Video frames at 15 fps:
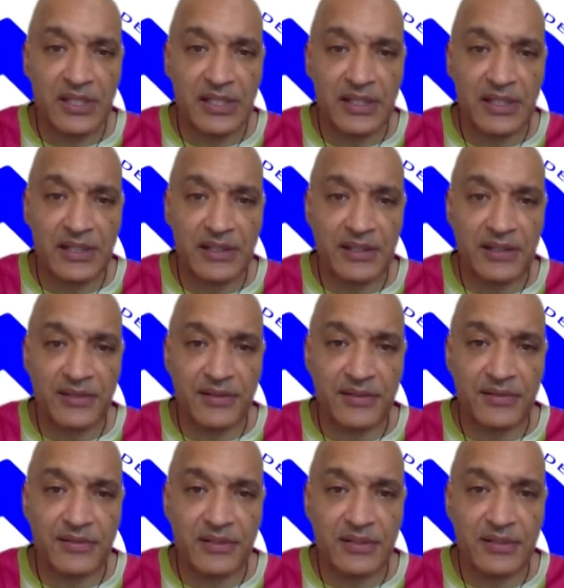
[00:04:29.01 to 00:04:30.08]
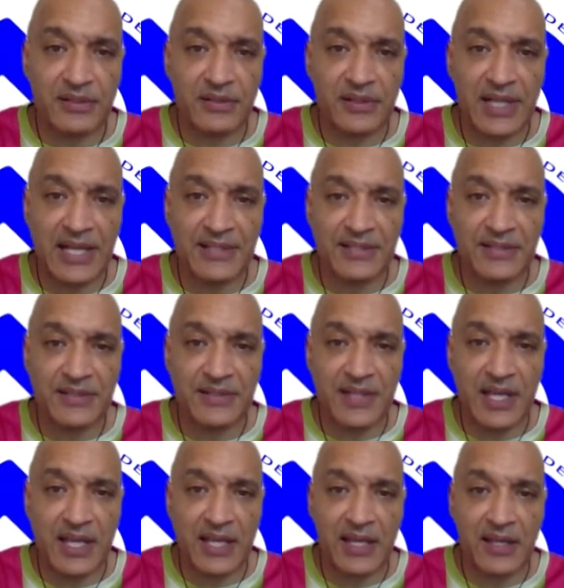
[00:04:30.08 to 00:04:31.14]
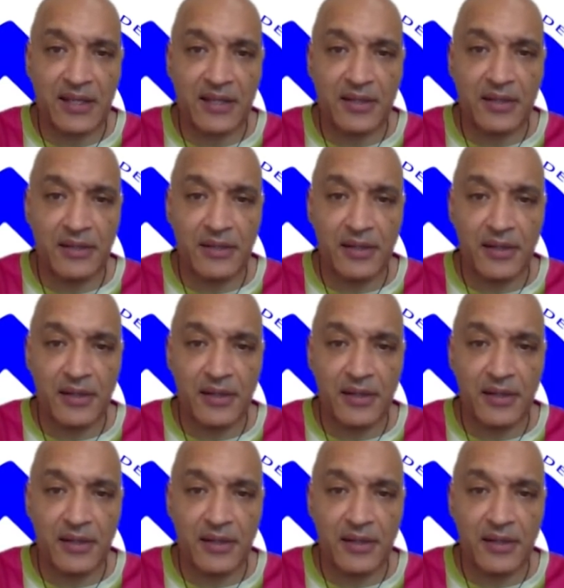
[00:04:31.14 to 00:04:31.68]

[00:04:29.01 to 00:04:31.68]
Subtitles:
is less than